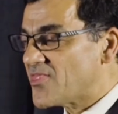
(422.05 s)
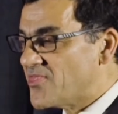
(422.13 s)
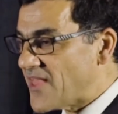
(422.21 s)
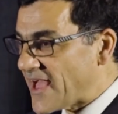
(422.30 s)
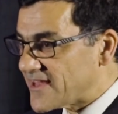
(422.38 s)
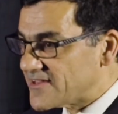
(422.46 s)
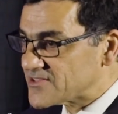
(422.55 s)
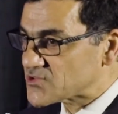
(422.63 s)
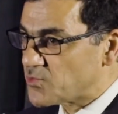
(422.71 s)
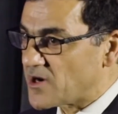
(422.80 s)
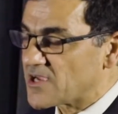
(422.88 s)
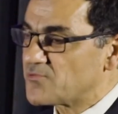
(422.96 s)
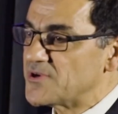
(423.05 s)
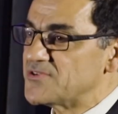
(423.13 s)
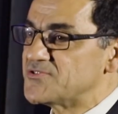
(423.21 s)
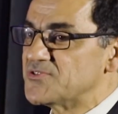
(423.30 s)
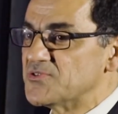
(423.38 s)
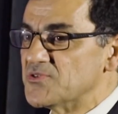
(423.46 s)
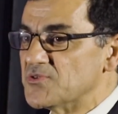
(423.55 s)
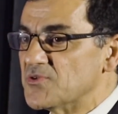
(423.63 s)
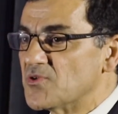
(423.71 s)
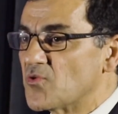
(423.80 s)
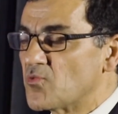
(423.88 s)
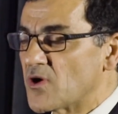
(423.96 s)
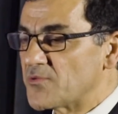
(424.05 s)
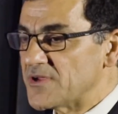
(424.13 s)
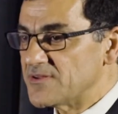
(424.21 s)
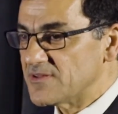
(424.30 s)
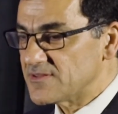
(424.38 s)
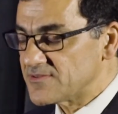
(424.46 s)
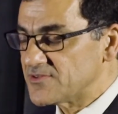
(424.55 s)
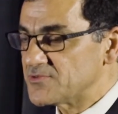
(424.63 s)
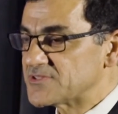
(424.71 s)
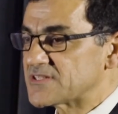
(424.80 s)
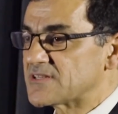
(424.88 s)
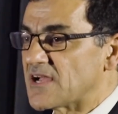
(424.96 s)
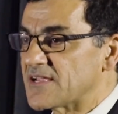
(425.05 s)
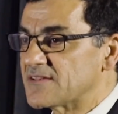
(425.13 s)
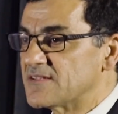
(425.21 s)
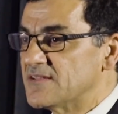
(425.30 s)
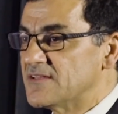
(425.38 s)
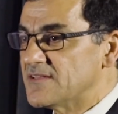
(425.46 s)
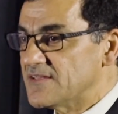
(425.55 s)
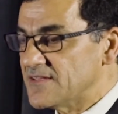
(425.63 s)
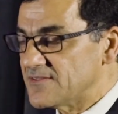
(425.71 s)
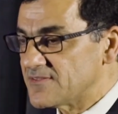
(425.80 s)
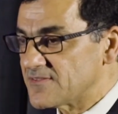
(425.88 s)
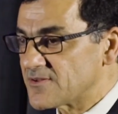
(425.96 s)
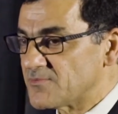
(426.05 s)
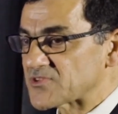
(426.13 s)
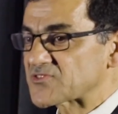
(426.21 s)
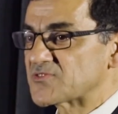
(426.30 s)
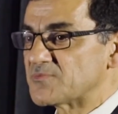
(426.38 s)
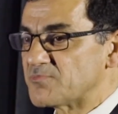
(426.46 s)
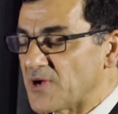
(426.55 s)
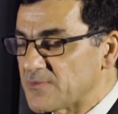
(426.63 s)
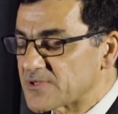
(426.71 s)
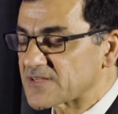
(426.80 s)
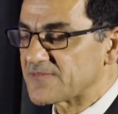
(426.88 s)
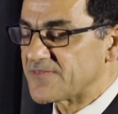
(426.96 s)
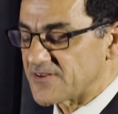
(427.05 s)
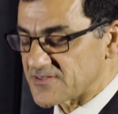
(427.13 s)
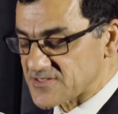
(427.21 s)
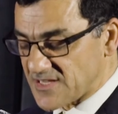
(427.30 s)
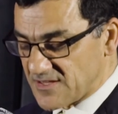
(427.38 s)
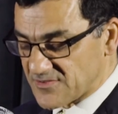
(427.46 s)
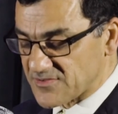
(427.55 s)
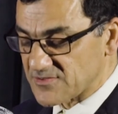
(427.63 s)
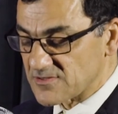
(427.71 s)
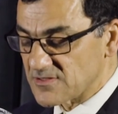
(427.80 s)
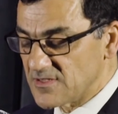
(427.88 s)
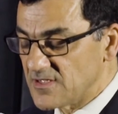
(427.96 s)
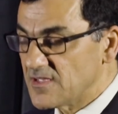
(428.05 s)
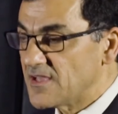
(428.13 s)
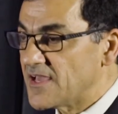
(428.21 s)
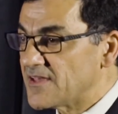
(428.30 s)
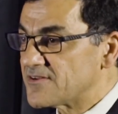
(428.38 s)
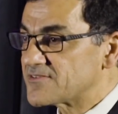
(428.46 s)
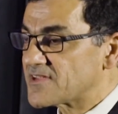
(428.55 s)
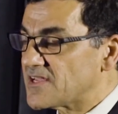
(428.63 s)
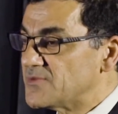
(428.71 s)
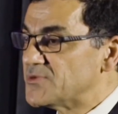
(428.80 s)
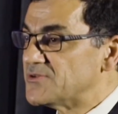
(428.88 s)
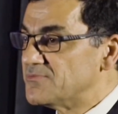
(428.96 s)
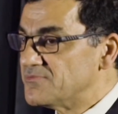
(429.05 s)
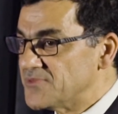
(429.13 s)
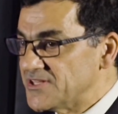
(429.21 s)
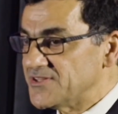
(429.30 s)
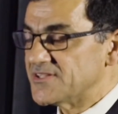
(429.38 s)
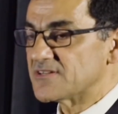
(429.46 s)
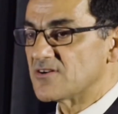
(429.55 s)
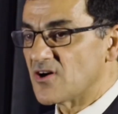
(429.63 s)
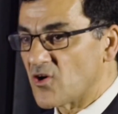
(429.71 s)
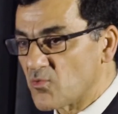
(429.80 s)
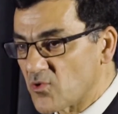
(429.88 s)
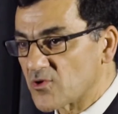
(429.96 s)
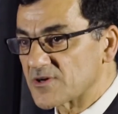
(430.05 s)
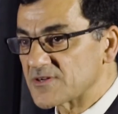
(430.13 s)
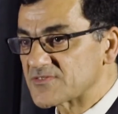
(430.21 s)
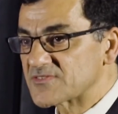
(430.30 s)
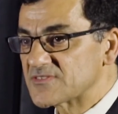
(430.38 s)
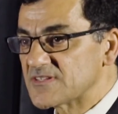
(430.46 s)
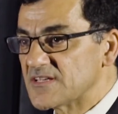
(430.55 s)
That is why we do what we do tonight in the Muslim Public Affairs Council Entertainment Media Awards,